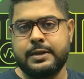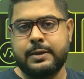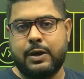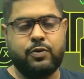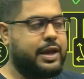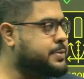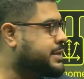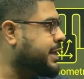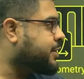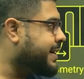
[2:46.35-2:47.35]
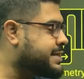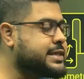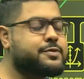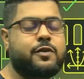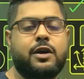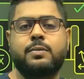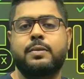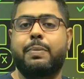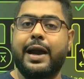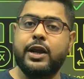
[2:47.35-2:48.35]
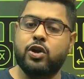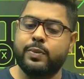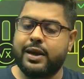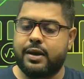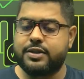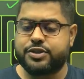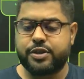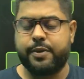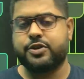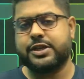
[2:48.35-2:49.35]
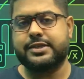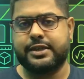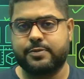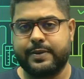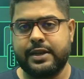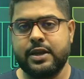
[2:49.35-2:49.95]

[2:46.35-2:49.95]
We have seen questions from binomial distributions as well.